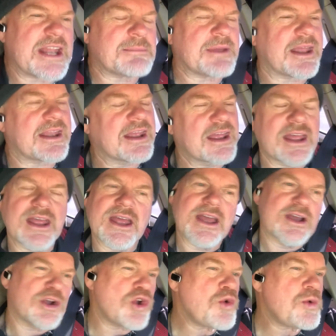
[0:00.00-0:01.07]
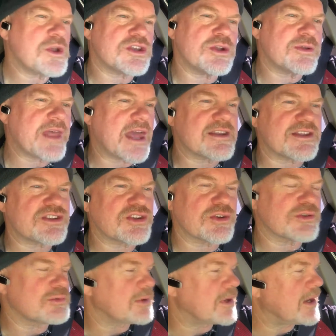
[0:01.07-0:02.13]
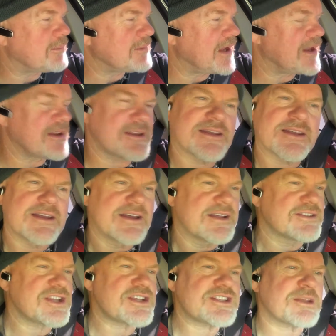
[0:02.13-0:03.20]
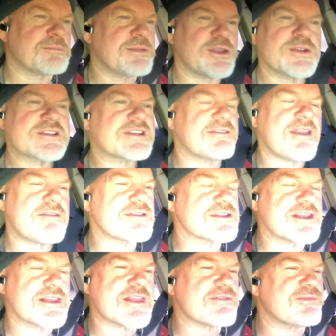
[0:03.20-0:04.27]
I mean, who would do that to children? I mean, just abusive even in the